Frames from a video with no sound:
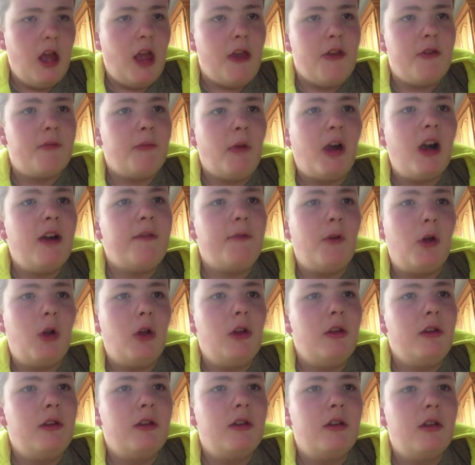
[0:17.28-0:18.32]
so
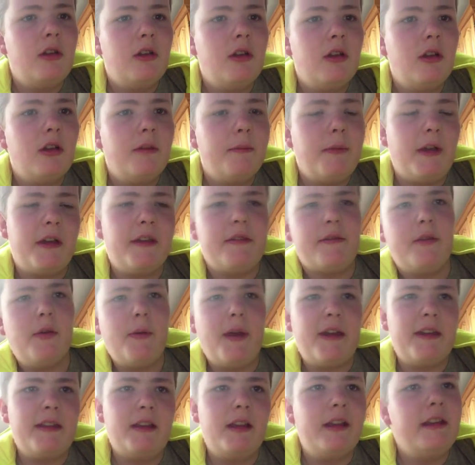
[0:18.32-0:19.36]
back
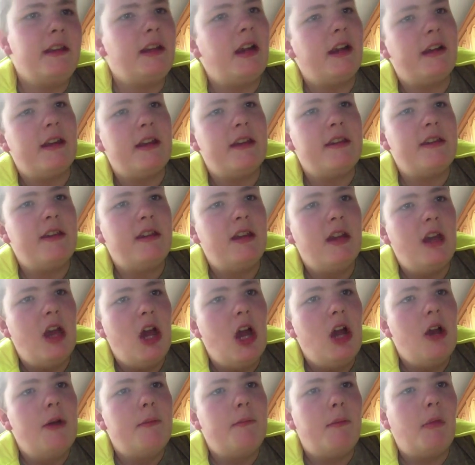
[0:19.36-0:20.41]
in the late 90s,
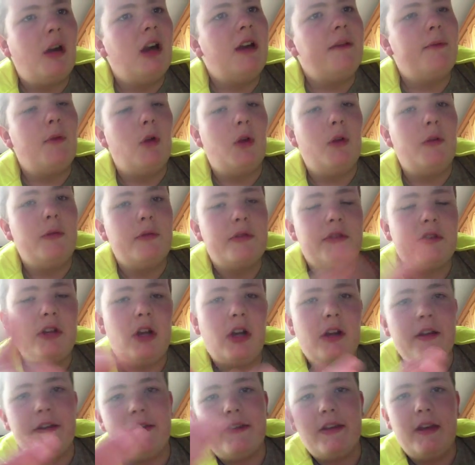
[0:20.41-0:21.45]
Marvel
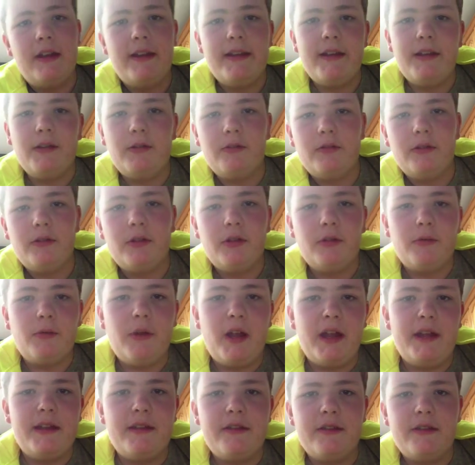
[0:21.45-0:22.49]
started selling the
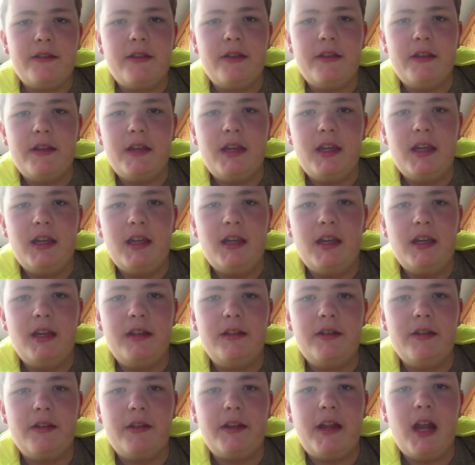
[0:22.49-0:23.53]
rights to
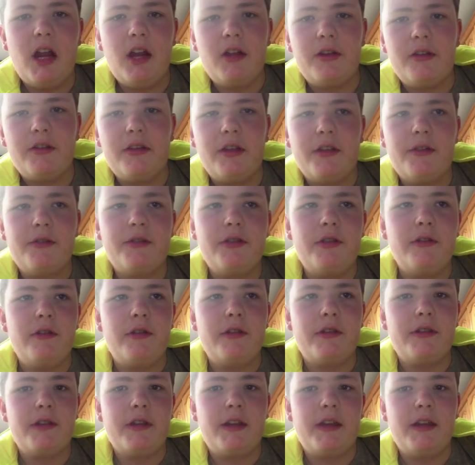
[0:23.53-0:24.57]
their characters to other
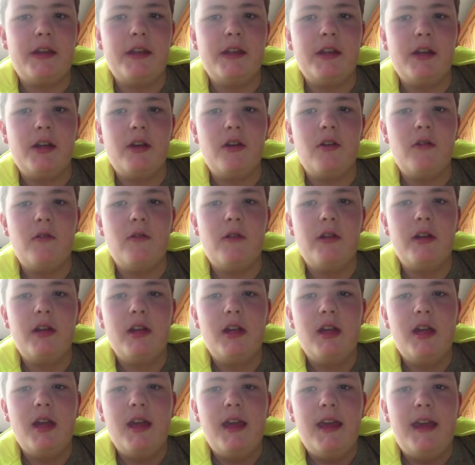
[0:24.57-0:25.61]
studios. Like, it's
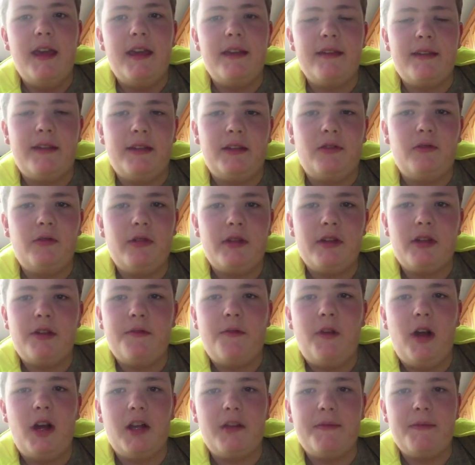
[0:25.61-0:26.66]
like 20th Century
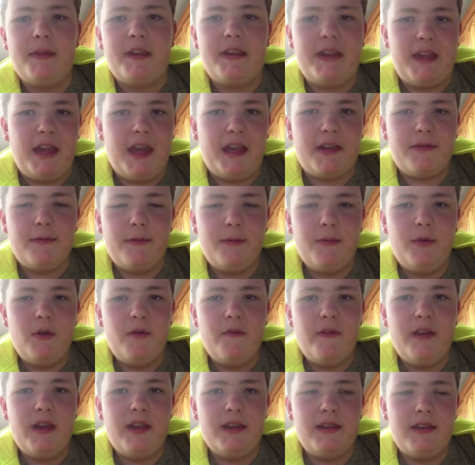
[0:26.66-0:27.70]
Fox makes the X-Men
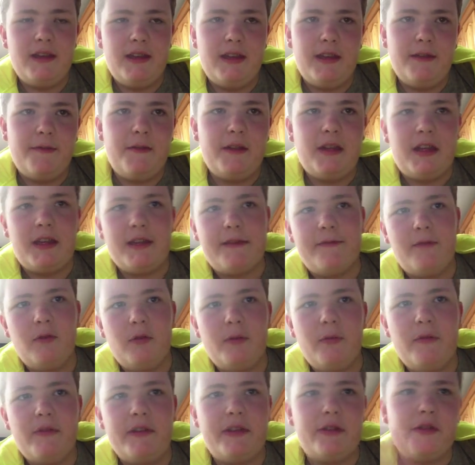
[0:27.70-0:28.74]
movies and the Fantastic
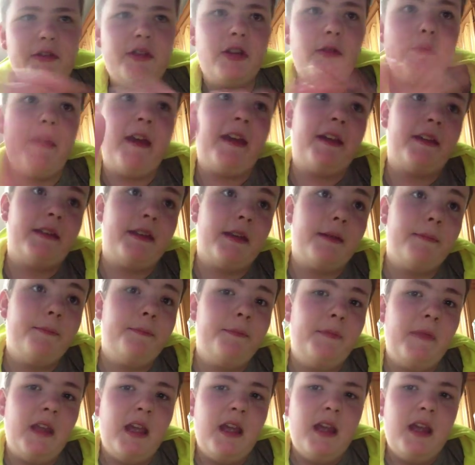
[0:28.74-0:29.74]
Four movies, they're still making them.